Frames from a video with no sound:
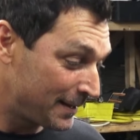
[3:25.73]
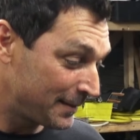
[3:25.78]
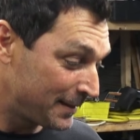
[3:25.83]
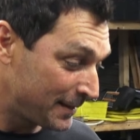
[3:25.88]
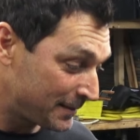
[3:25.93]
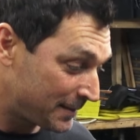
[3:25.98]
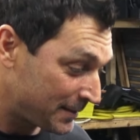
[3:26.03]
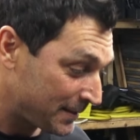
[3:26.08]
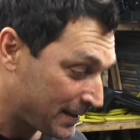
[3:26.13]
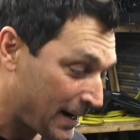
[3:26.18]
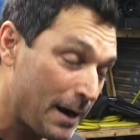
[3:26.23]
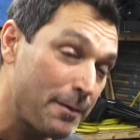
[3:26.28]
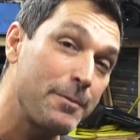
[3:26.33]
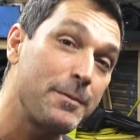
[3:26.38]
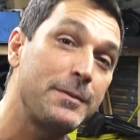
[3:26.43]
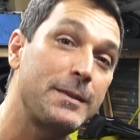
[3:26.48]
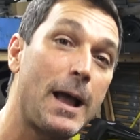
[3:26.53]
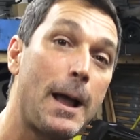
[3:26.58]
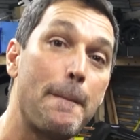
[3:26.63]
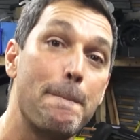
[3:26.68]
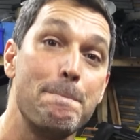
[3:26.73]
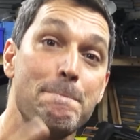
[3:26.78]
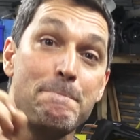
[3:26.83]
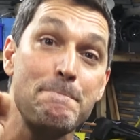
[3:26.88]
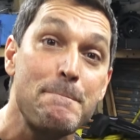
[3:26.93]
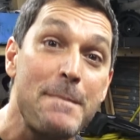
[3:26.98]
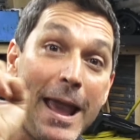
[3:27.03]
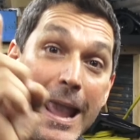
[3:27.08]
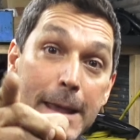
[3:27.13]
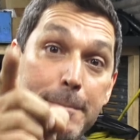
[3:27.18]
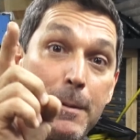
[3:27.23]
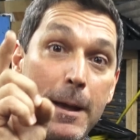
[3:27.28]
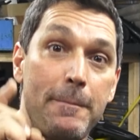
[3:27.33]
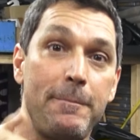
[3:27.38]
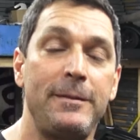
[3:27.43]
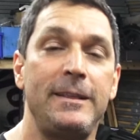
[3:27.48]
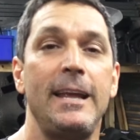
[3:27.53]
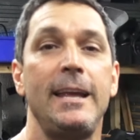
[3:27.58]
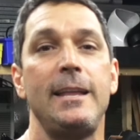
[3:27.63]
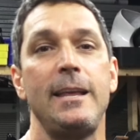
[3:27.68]
this is a carbon top made by
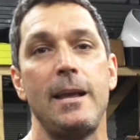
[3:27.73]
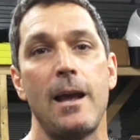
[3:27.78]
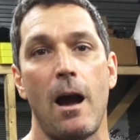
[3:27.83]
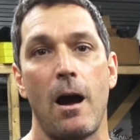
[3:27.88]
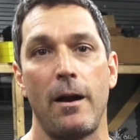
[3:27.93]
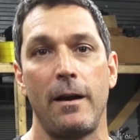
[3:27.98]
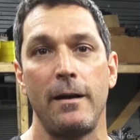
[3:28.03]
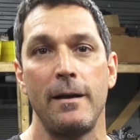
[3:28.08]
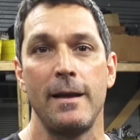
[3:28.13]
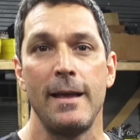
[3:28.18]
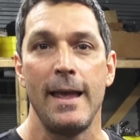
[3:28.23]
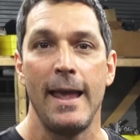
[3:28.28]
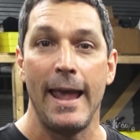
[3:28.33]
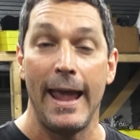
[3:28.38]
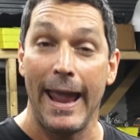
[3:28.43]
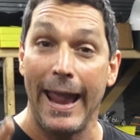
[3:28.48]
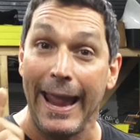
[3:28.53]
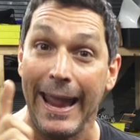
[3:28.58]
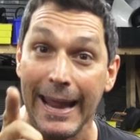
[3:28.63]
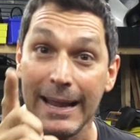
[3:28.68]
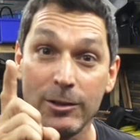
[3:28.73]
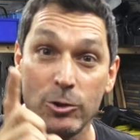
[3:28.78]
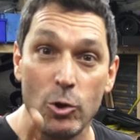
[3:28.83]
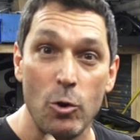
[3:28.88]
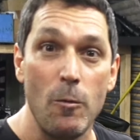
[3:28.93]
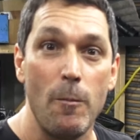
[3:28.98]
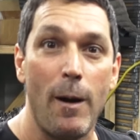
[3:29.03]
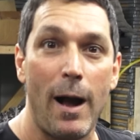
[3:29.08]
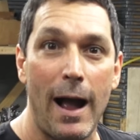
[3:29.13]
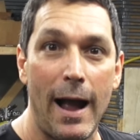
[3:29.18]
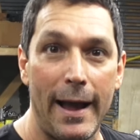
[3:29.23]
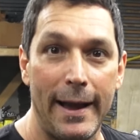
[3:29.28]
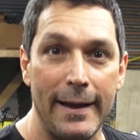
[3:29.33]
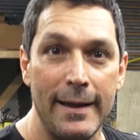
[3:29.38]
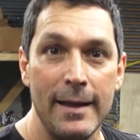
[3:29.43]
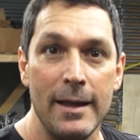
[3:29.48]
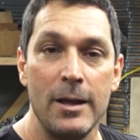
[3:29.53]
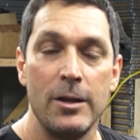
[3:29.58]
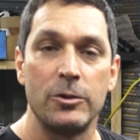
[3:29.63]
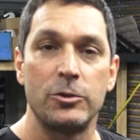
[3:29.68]
DDR in Dubai.
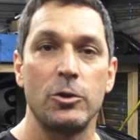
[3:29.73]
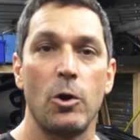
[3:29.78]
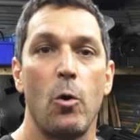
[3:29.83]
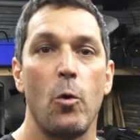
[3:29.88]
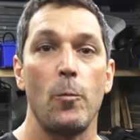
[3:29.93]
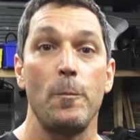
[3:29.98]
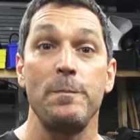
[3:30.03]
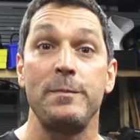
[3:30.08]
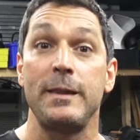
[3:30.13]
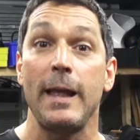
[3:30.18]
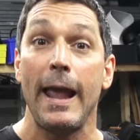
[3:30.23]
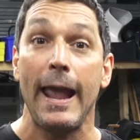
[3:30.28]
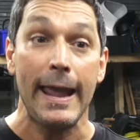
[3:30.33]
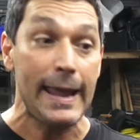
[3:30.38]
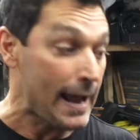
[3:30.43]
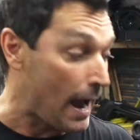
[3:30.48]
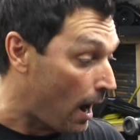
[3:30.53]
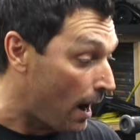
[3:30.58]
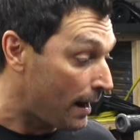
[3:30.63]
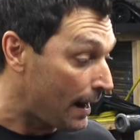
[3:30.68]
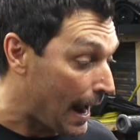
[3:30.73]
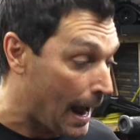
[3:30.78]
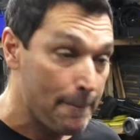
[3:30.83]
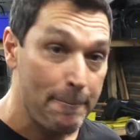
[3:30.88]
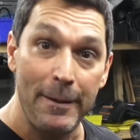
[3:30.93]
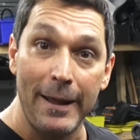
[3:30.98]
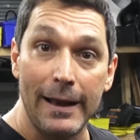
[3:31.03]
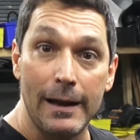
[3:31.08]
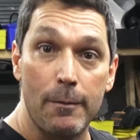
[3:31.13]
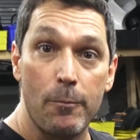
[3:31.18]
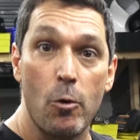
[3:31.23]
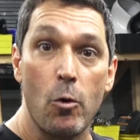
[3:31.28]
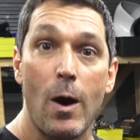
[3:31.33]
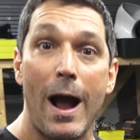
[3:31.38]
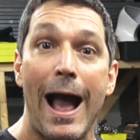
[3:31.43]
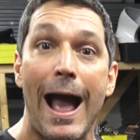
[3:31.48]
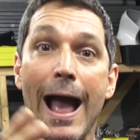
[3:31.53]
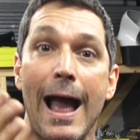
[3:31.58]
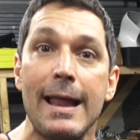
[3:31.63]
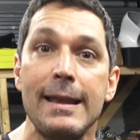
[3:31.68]
So they are available
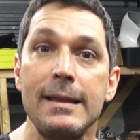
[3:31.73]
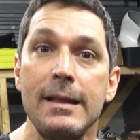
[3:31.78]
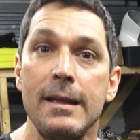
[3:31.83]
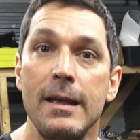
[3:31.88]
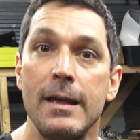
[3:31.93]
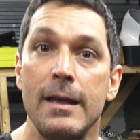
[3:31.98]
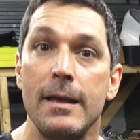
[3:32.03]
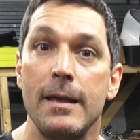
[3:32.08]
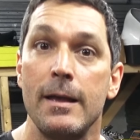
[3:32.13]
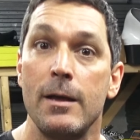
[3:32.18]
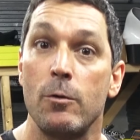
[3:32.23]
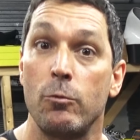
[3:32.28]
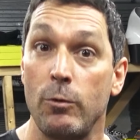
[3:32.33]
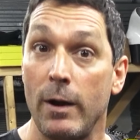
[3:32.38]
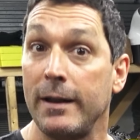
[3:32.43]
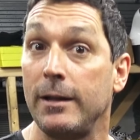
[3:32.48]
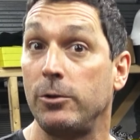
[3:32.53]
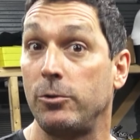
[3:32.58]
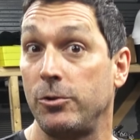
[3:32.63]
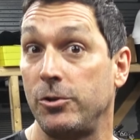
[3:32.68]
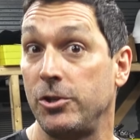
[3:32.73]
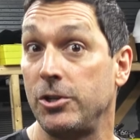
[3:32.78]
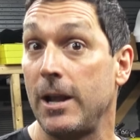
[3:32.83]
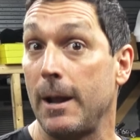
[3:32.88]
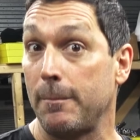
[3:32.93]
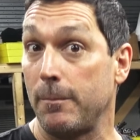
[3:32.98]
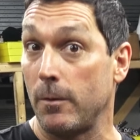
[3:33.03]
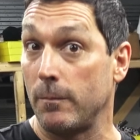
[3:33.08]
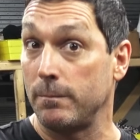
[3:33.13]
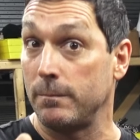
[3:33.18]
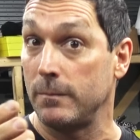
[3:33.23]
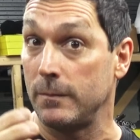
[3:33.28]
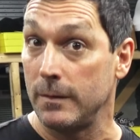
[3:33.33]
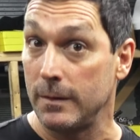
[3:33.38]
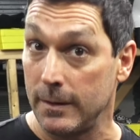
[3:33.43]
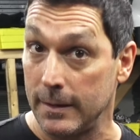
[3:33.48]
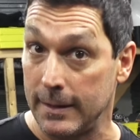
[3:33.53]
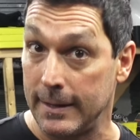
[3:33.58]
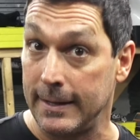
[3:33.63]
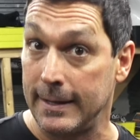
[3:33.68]
and ready to ship.
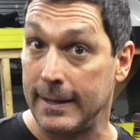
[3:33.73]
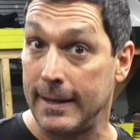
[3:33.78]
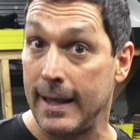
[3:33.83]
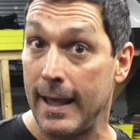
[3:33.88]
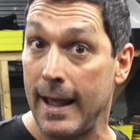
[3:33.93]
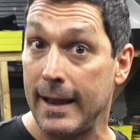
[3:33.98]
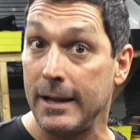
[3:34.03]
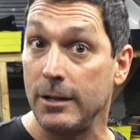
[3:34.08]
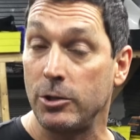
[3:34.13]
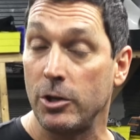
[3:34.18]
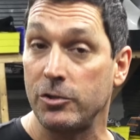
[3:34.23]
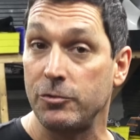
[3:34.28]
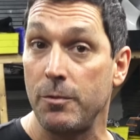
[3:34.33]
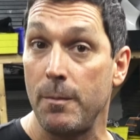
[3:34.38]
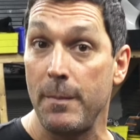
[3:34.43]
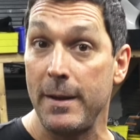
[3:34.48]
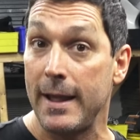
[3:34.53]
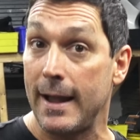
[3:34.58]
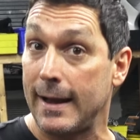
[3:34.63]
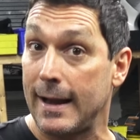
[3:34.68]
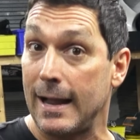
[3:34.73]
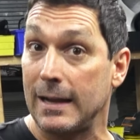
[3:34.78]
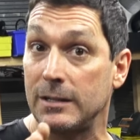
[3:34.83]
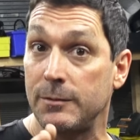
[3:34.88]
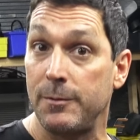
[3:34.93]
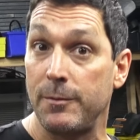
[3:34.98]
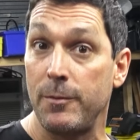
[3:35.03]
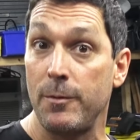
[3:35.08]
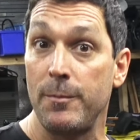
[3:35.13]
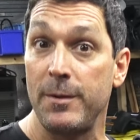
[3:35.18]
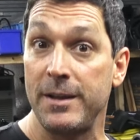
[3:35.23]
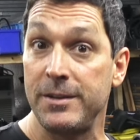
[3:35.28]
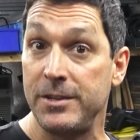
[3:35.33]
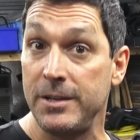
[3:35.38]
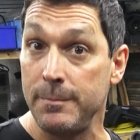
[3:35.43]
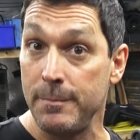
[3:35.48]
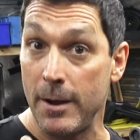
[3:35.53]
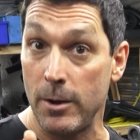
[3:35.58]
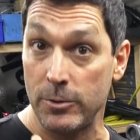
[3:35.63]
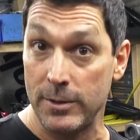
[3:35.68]
Get in touch with me at
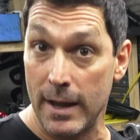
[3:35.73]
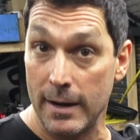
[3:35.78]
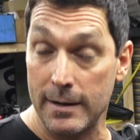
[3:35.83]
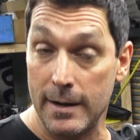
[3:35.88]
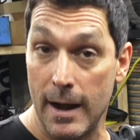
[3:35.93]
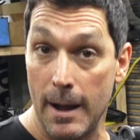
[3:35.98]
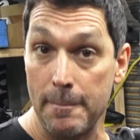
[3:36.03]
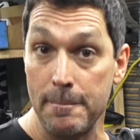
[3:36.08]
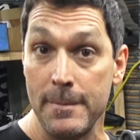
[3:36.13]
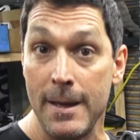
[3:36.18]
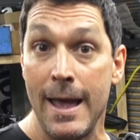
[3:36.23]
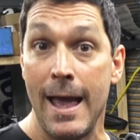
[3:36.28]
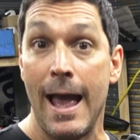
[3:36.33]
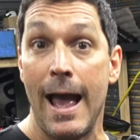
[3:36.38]
calasperformance@gmail.com.